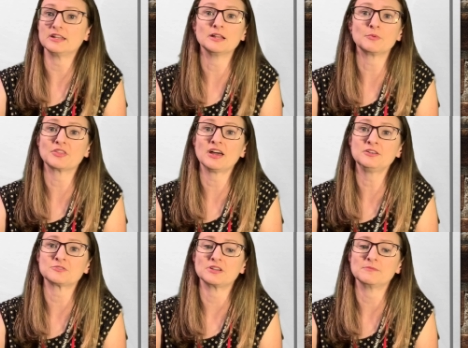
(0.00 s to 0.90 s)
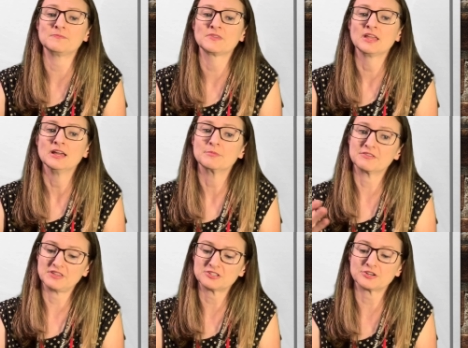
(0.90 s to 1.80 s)
end up with 100. But if
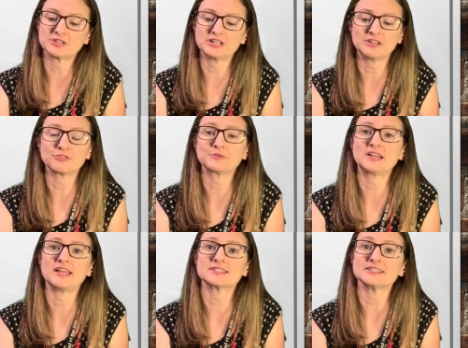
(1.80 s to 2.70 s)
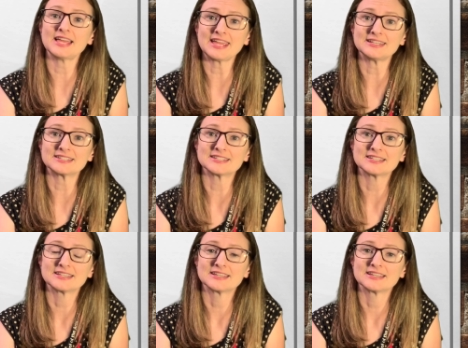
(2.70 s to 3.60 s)
they turn it in 3 days late
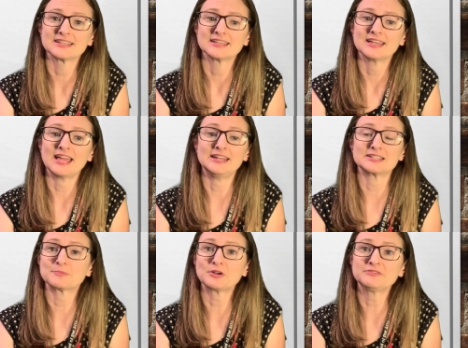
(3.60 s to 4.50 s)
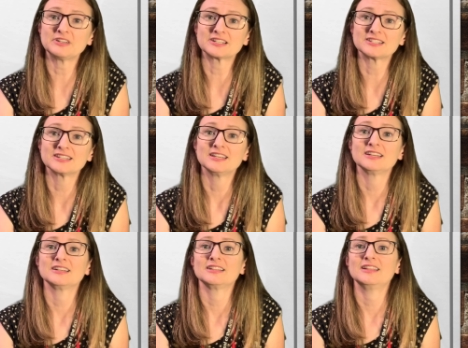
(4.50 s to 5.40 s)
and it's perfect,
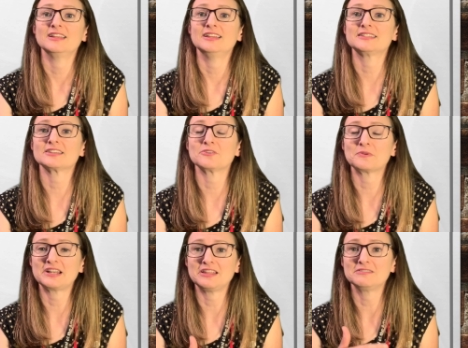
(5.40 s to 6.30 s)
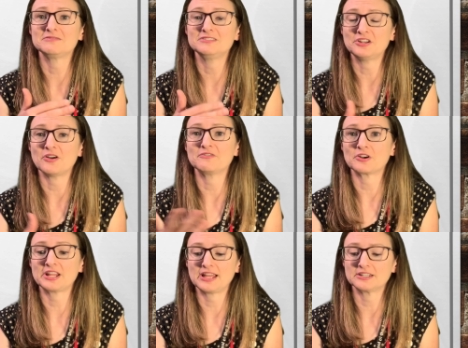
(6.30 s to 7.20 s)
it's already, I've
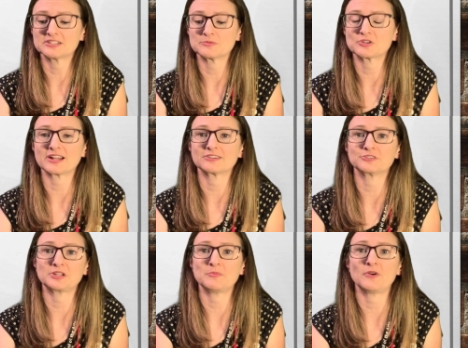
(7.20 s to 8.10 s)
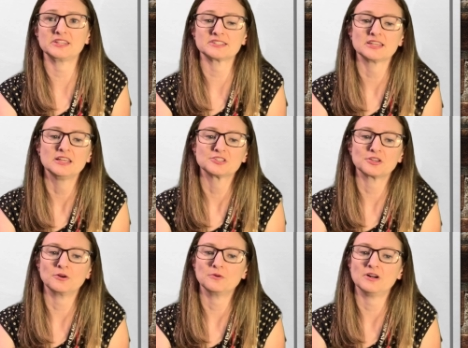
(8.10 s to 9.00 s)
already had to subtract 30 points.
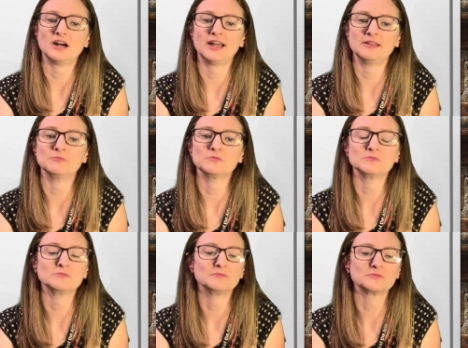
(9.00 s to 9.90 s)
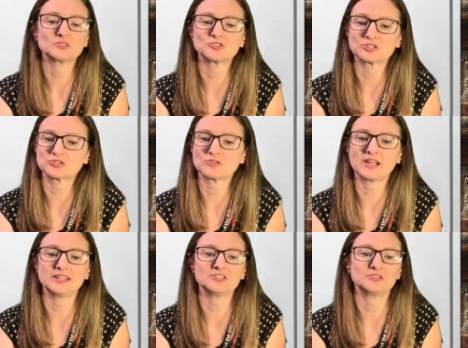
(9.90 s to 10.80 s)
So I am just
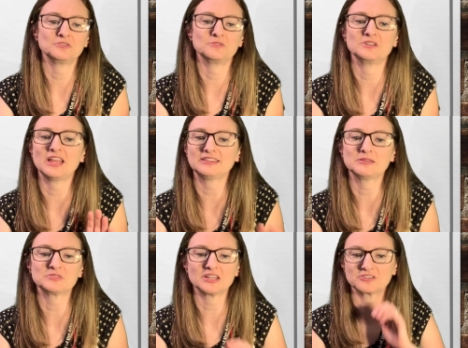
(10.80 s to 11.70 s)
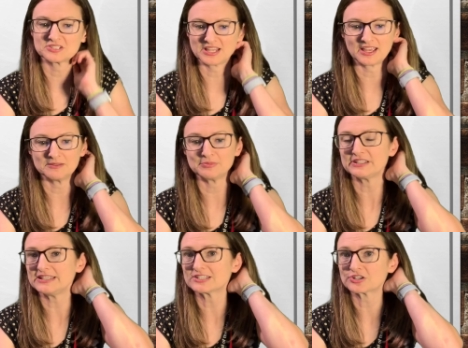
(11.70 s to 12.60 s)
trying to get them to understand,
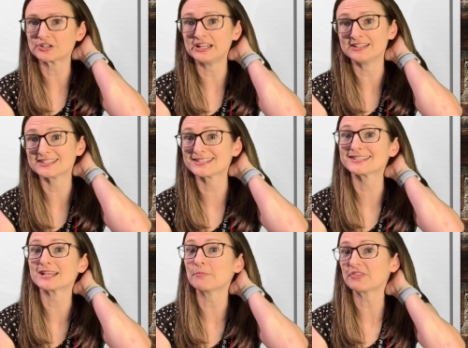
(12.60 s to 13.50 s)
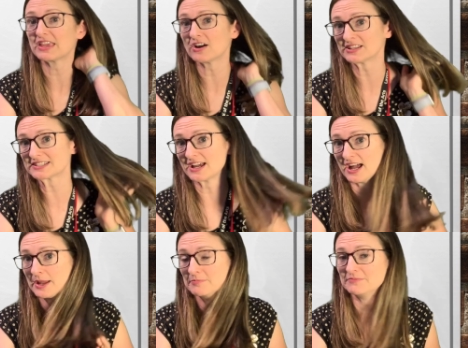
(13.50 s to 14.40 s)
please turn in something on
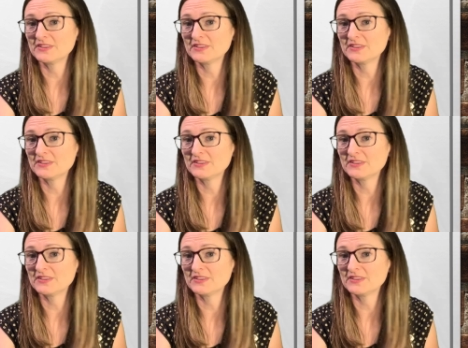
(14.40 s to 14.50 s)
time,